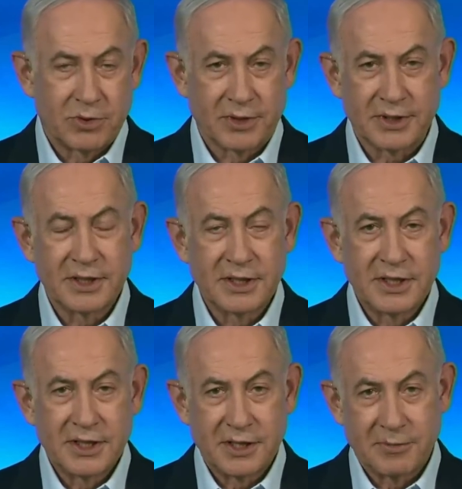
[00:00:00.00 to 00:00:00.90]
the board,
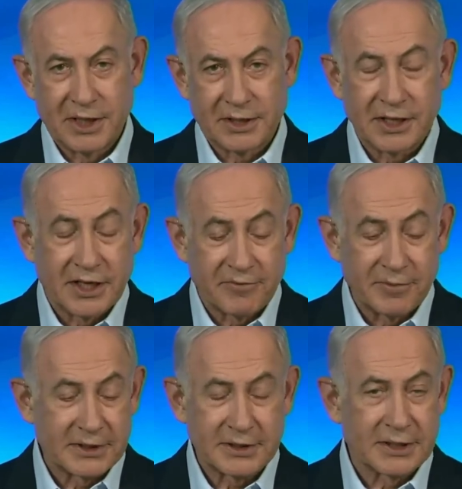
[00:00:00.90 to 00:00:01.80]
the American
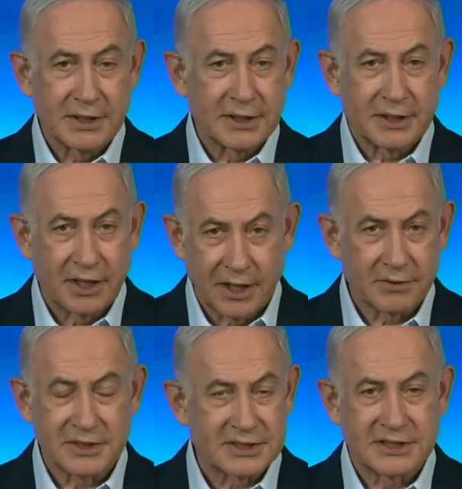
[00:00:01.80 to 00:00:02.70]
government, uh,
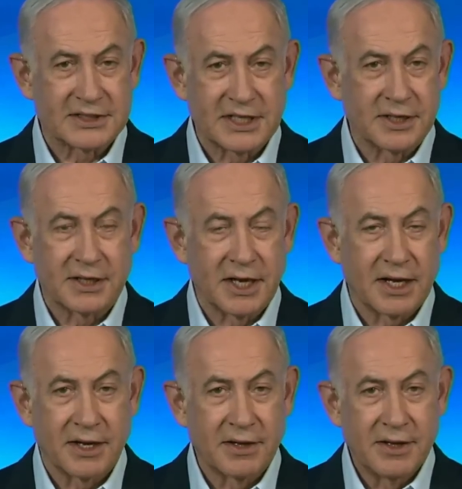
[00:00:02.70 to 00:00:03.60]
Congress, the Senate,
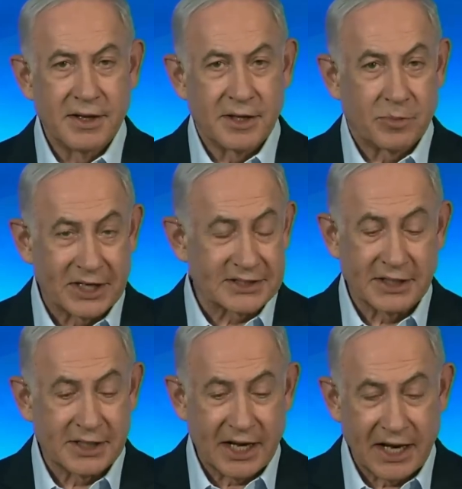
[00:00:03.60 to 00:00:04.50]
uh, the
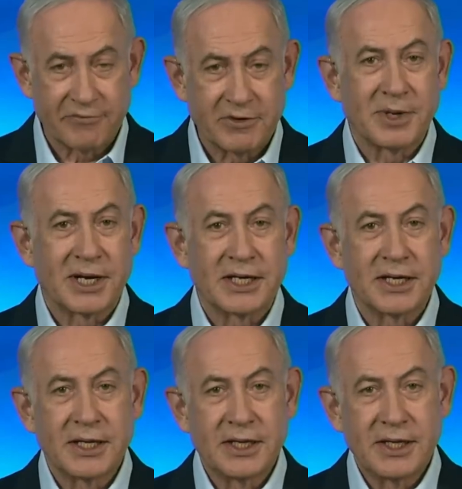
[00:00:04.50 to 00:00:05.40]
president,
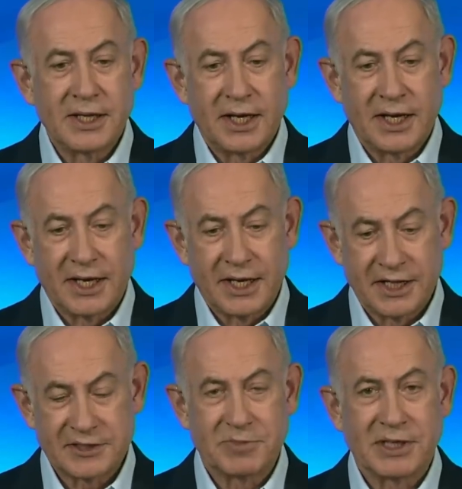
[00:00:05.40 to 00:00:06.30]
everybody uh,
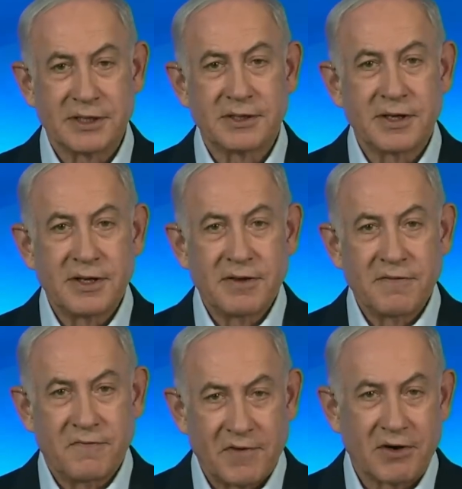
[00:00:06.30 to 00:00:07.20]
has been
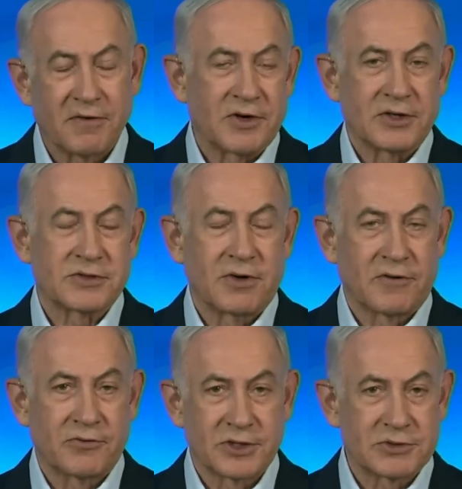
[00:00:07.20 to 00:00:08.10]
very, very
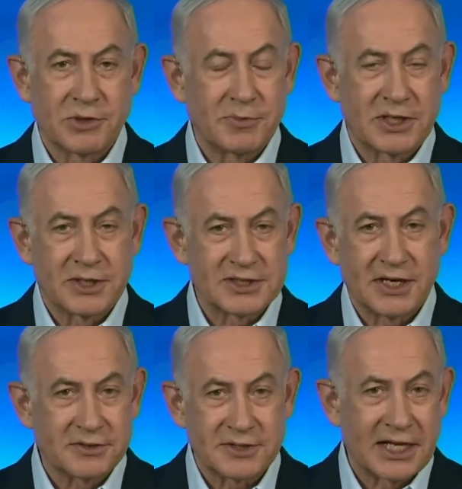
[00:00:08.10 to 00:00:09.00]
strong for Israel because
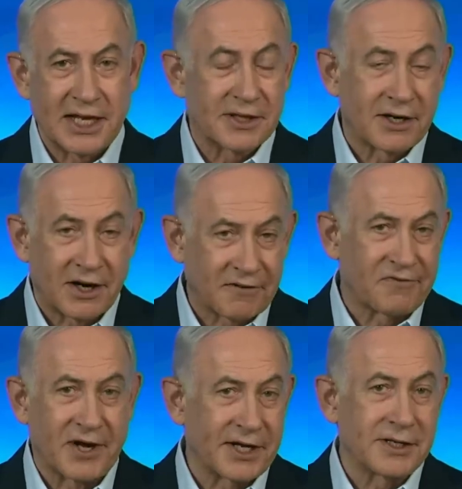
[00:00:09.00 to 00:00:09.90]
they understand that our
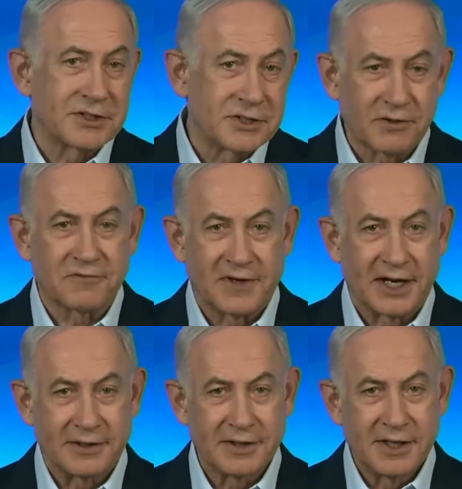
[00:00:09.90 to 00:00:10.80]
fight is your
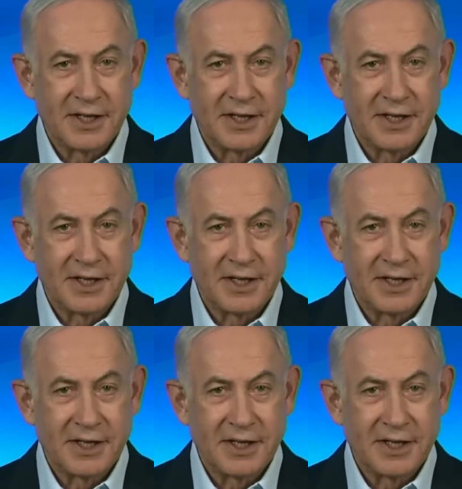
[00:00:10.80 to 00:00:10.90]
fight